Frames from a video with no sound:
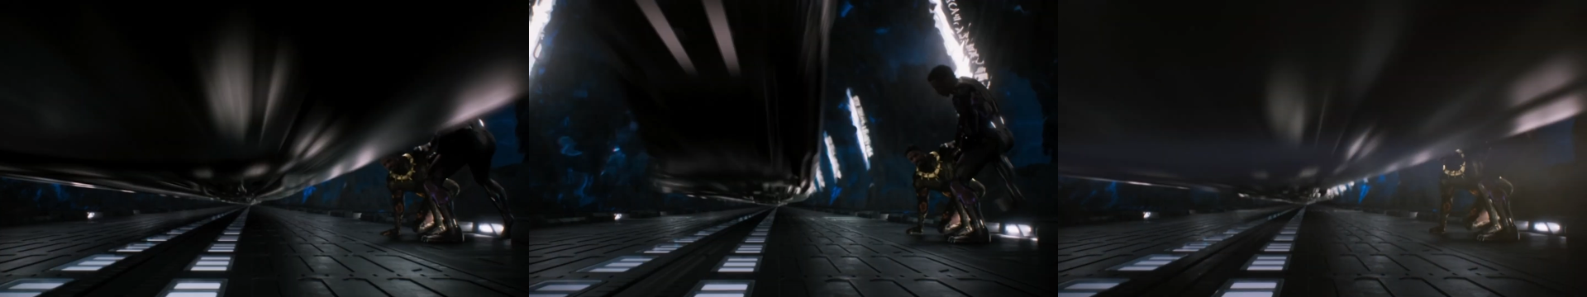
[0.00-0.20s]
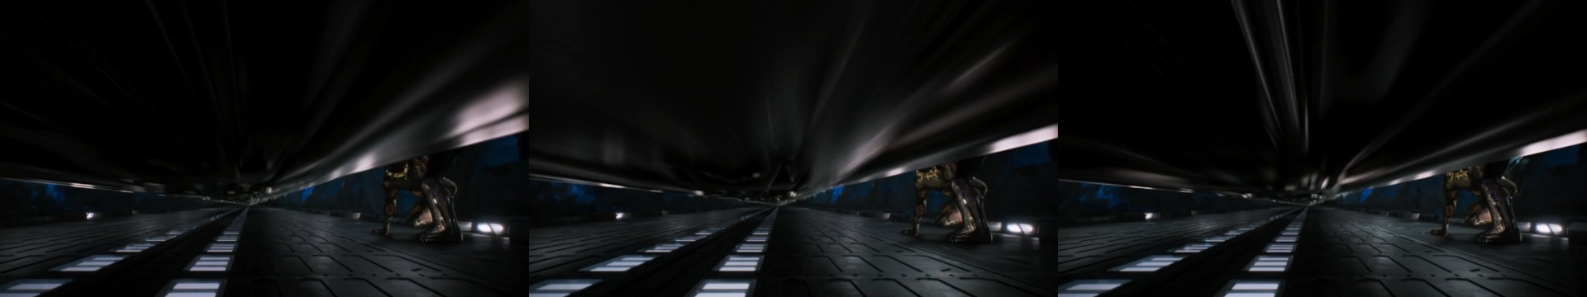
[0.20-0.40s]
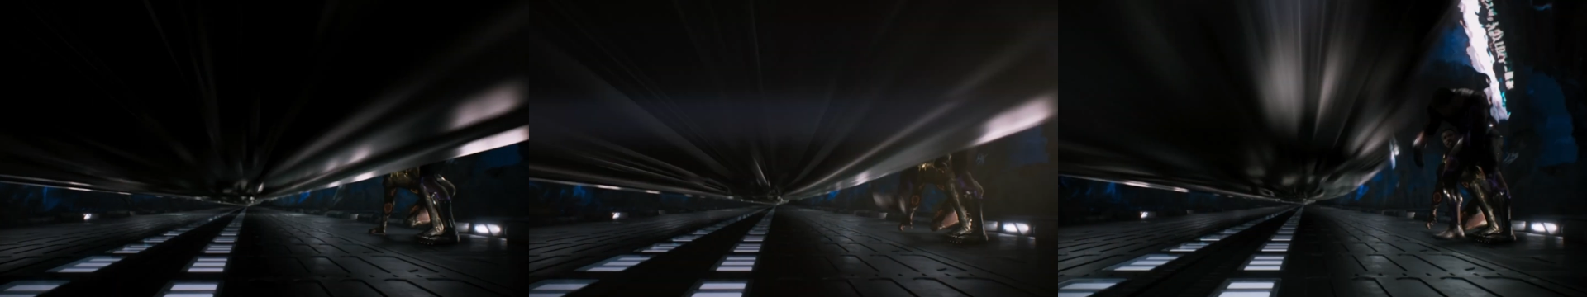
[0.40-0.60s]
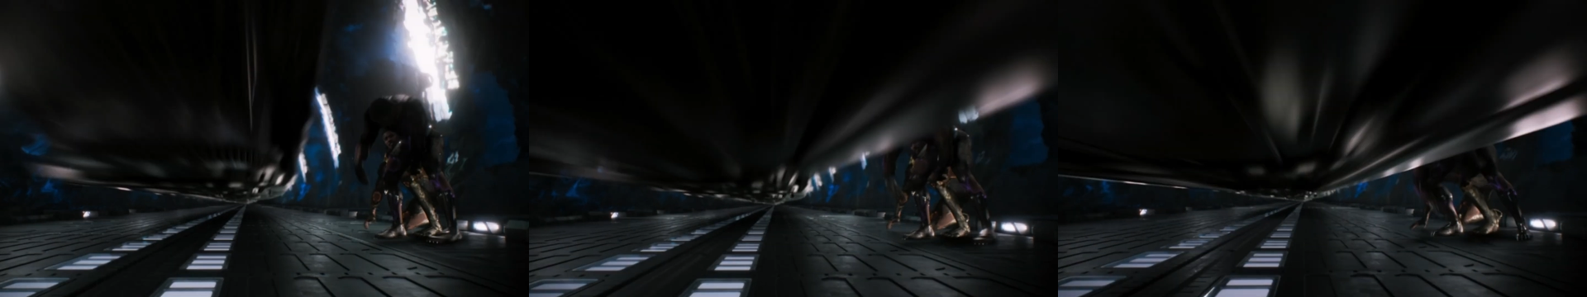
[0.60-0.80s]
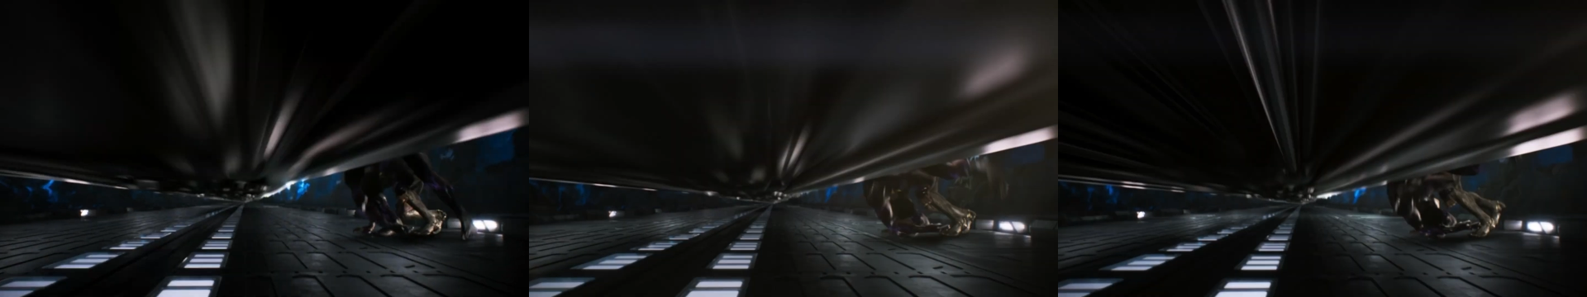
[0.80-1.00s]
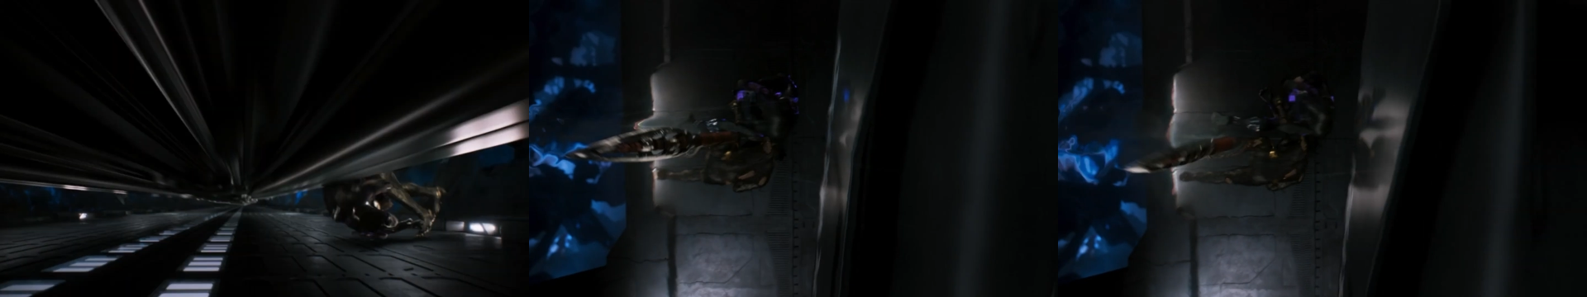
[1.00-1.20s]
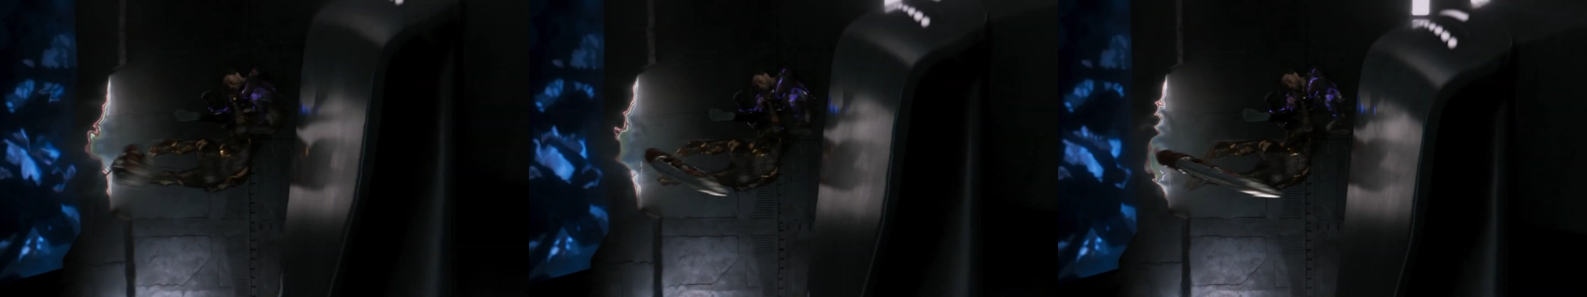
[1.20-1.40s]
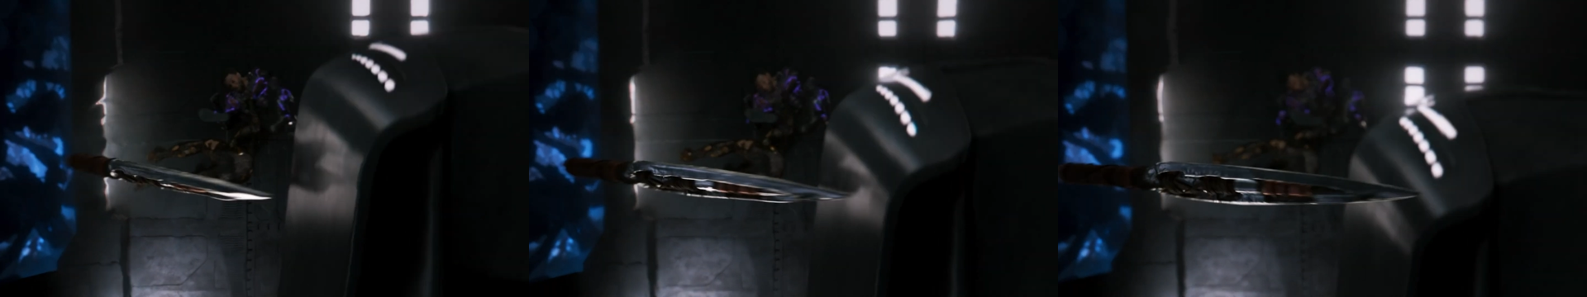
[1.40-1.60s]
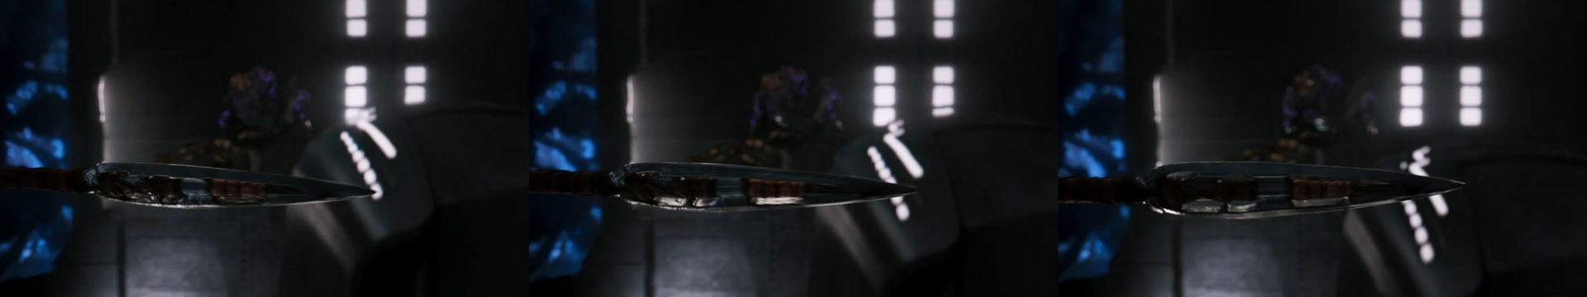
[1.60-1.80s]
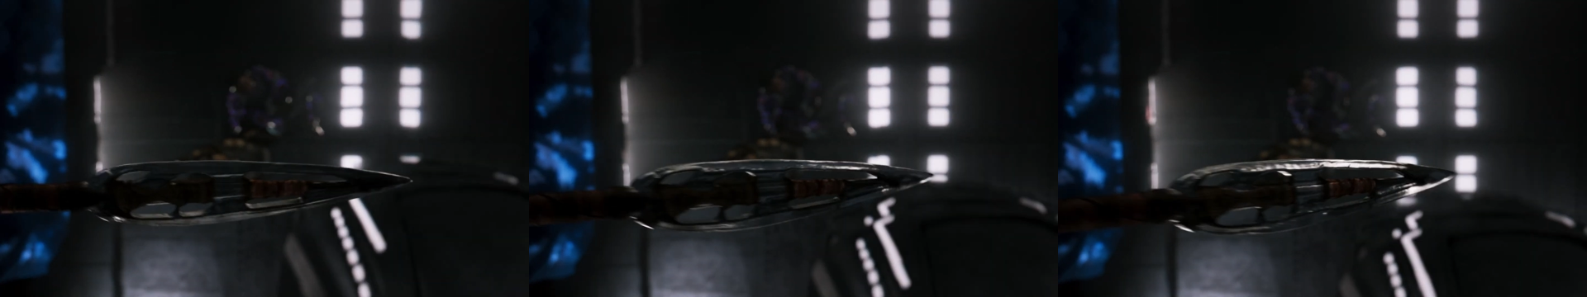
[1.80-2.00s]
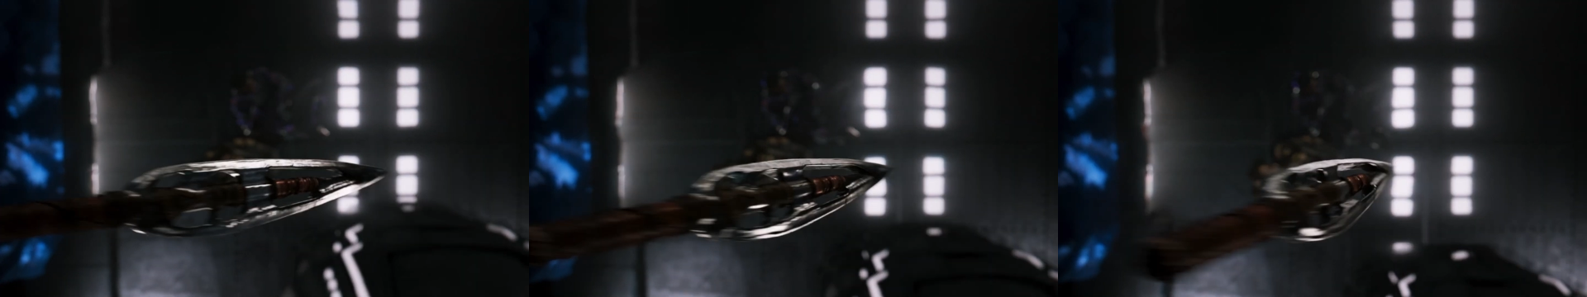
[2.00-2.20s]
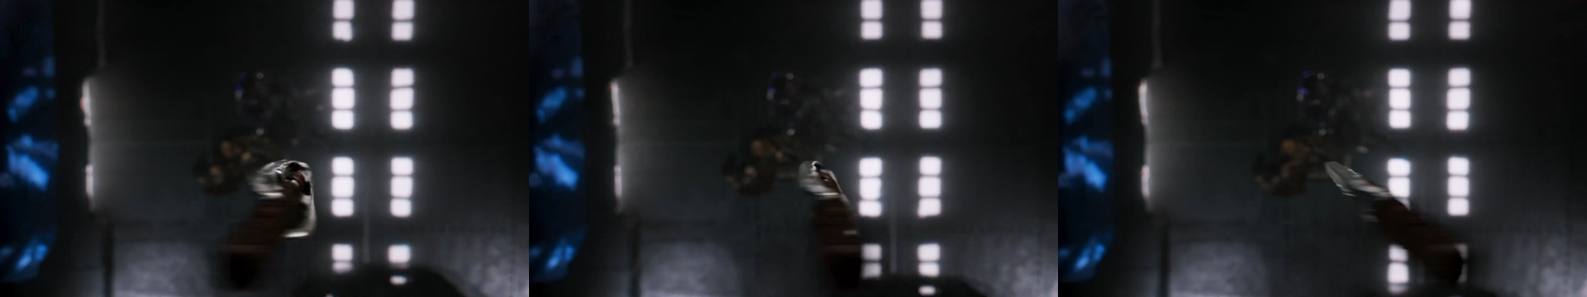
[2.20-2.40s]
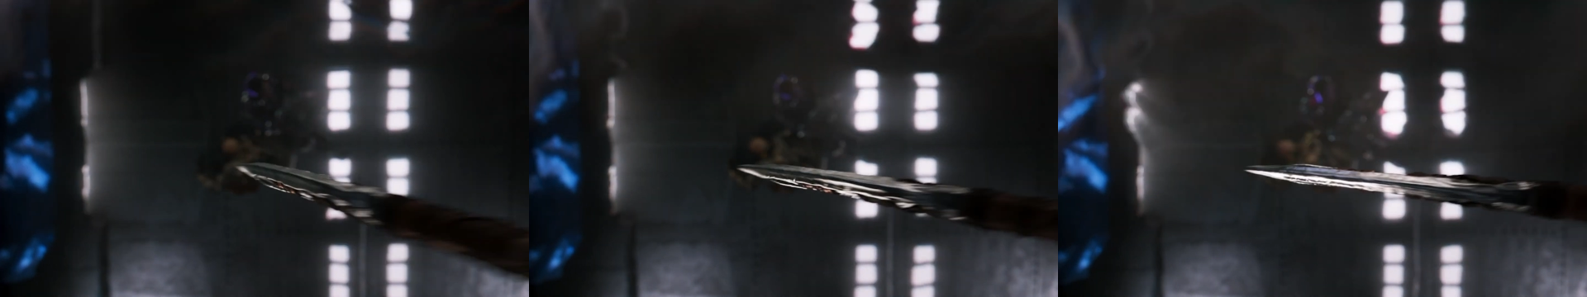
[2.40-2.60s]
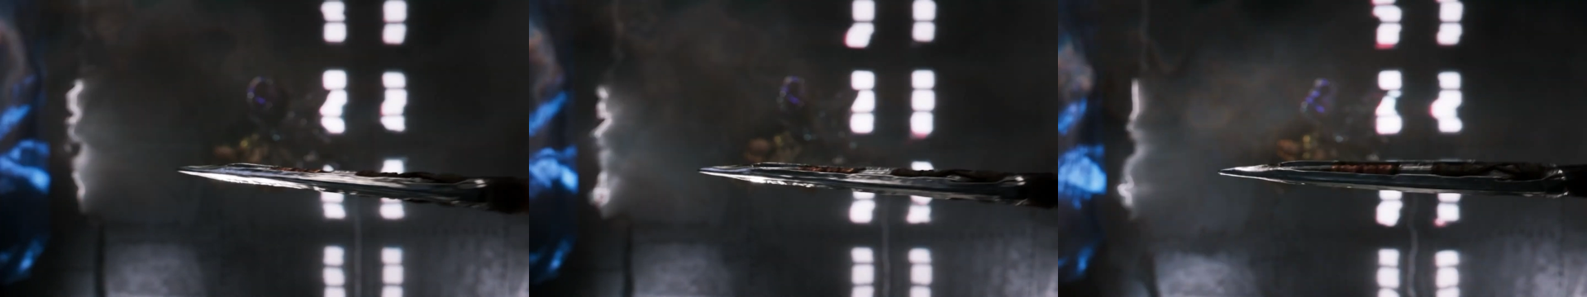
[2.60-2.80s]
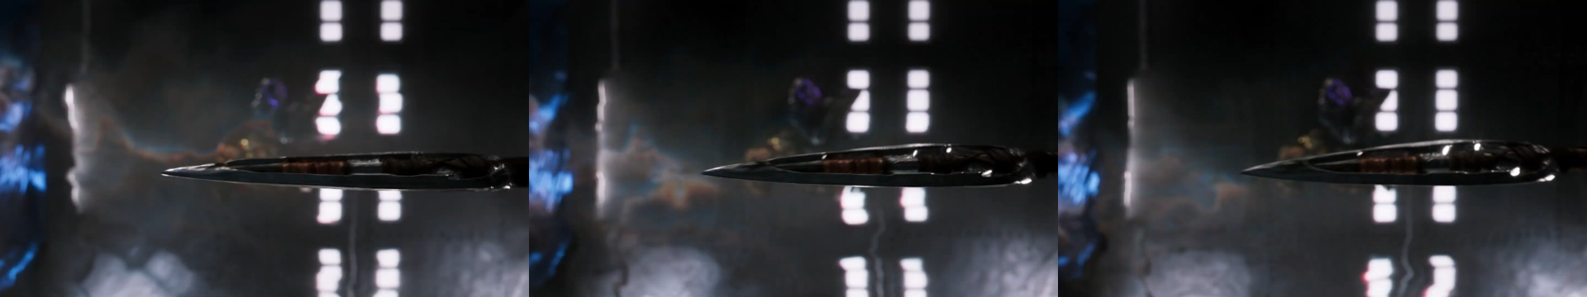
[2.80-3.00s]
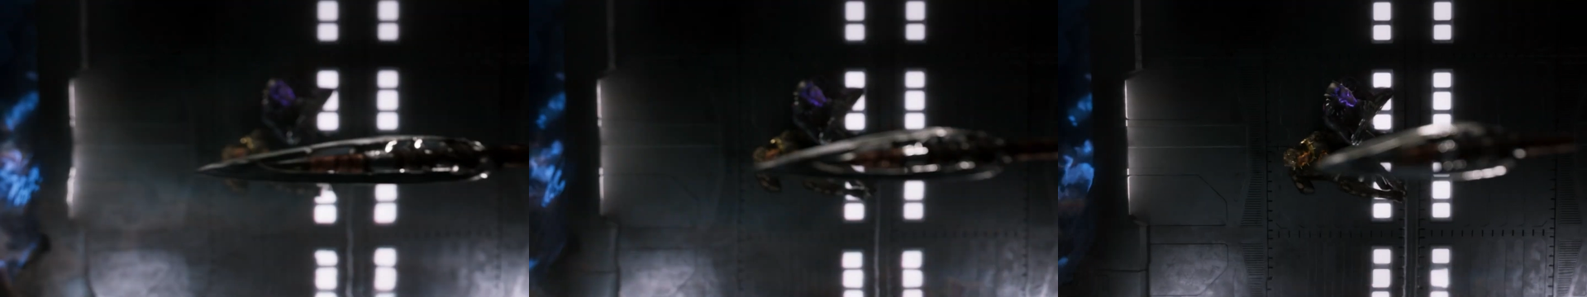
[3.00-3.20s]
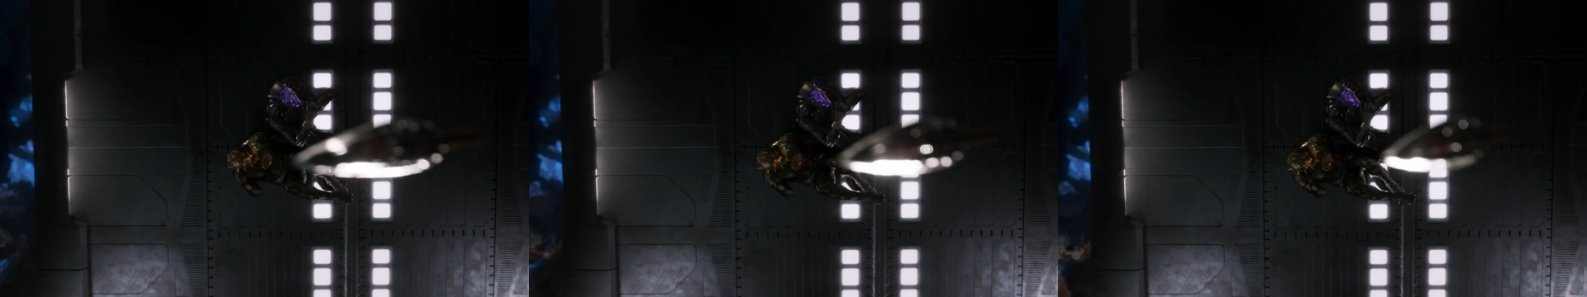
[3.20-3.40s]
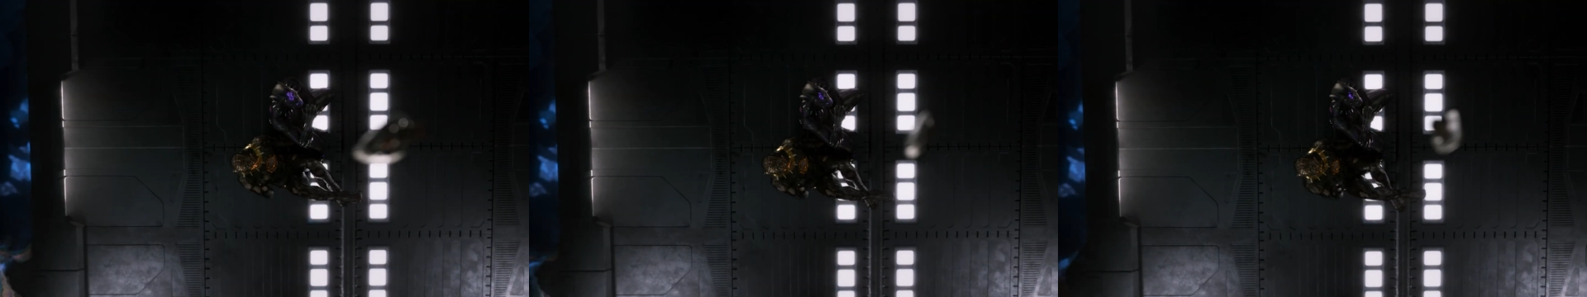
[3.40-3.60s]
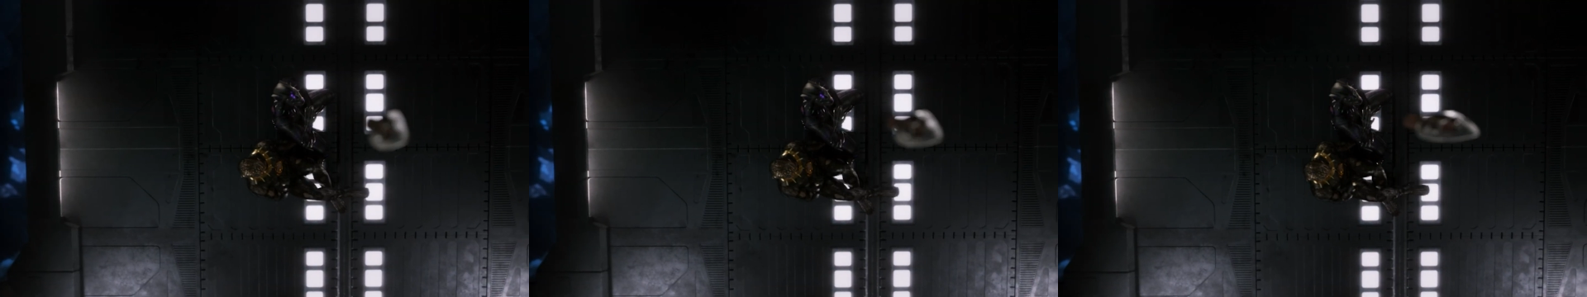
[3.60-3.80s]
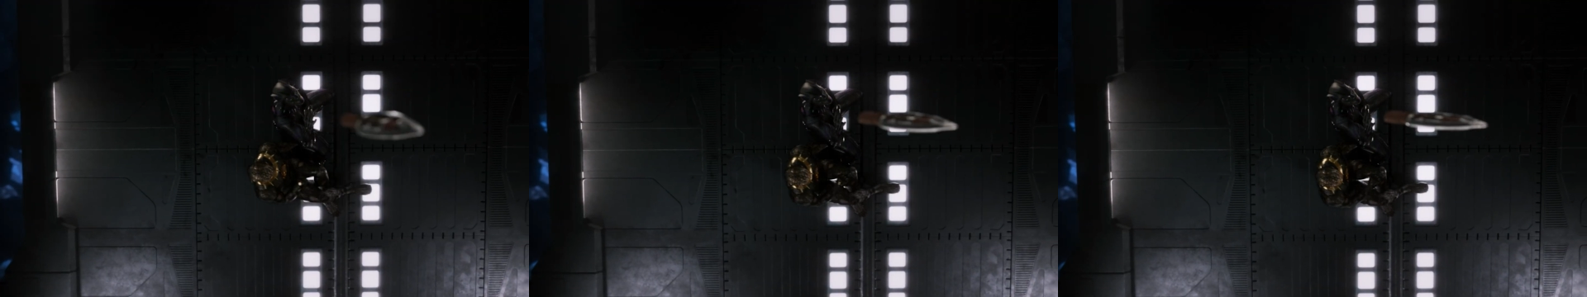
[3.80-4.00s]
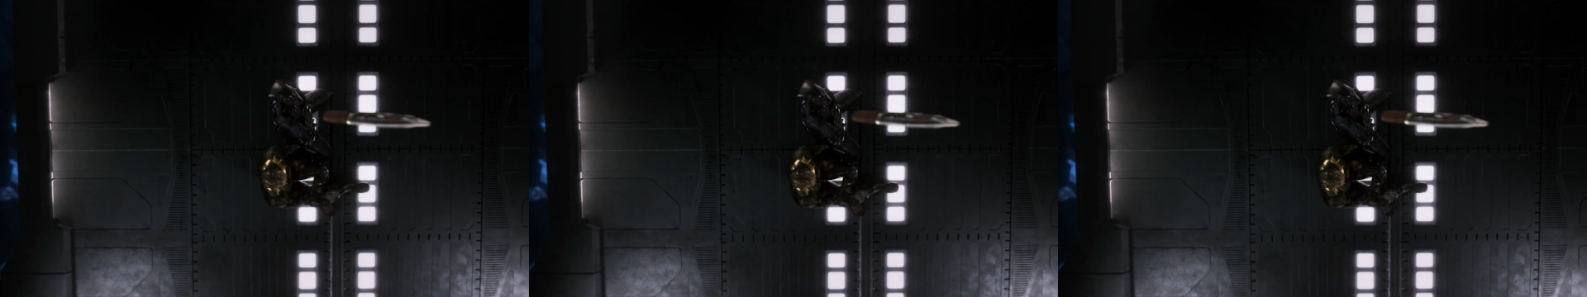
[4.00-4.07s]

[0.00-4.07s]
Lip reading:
Nobody's mouth can be seen.